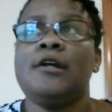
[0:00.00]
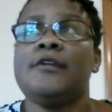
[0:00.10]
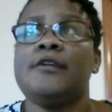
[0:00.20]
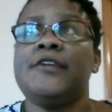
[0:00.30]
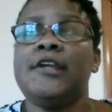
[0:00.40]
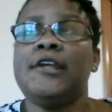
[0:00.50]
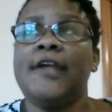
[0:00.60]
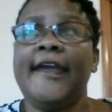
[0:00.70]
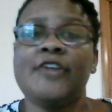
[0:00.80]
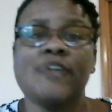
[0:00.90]
The
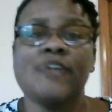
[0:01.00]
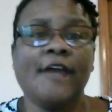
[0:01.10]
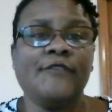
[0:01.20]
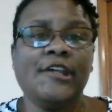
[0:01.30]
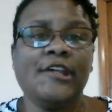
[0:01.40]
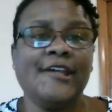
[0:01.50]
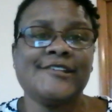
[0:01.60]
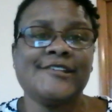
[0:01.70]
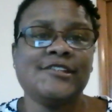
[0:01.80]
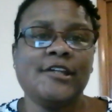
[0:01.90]
HIV
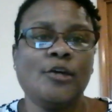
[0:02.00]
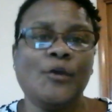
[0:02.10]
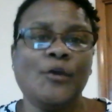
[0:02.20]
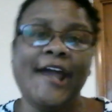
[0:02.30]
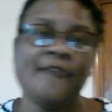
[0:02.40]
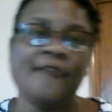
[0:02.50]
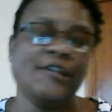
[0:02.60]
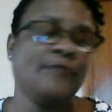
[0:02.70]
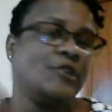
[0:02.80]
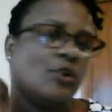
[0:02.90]
is still, we have
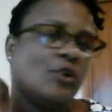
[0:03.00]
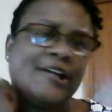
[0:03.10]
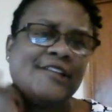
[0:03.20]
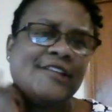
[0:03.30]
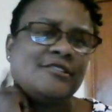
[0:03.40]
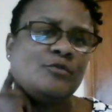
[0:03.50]
lymph nodes,